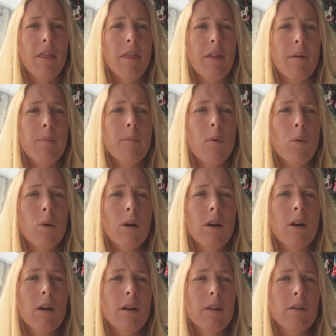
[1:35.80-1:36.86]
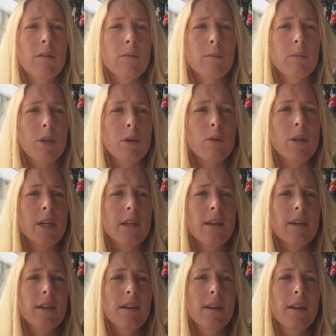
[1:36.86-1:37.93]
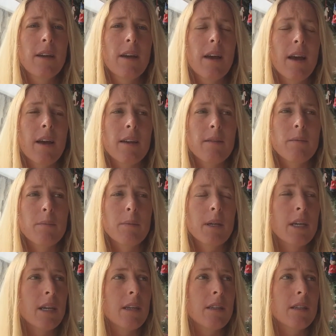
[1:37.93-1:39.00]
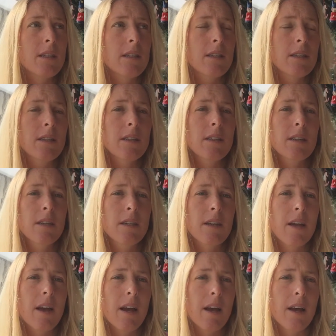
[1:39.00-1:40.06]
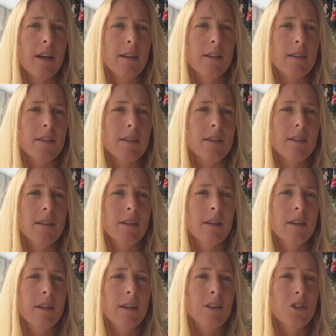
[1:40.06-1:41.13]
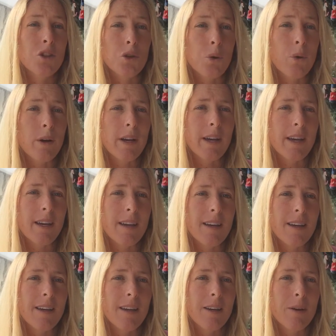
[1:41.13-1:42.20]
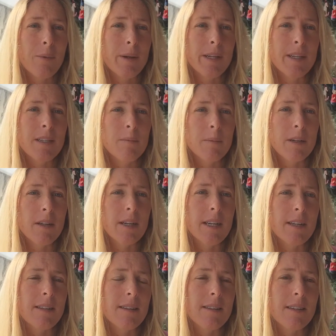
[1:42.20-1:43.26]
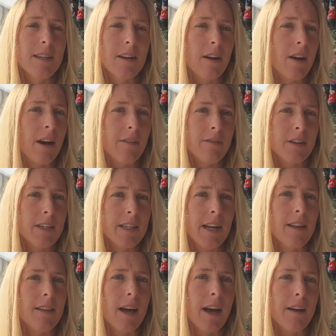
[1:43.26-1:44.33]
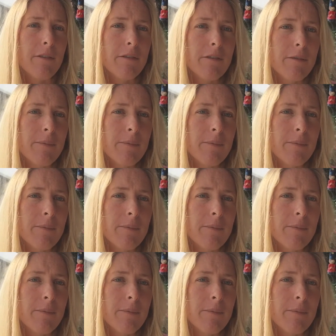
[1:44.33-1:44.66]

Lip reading: the more beauty and peace and joy we experience in our everyday life.